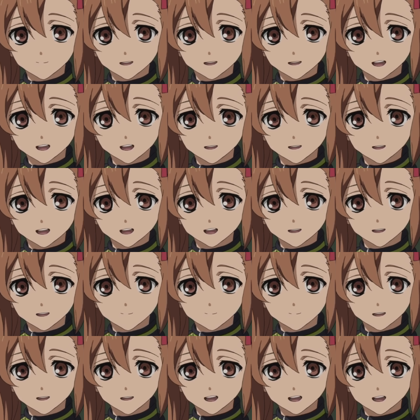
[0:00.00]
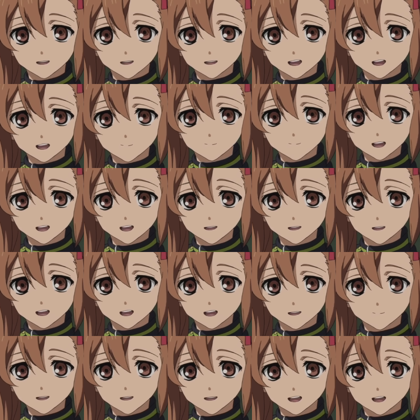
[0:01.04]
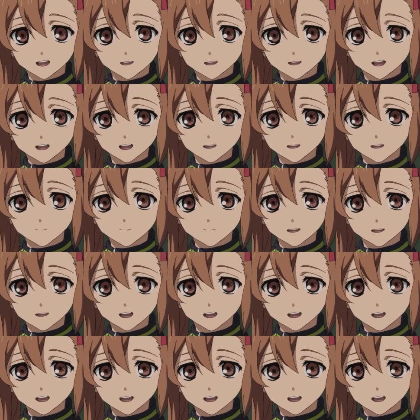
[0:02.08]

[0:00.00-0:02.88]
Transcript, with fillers: In fact, she believes that the only capable person among them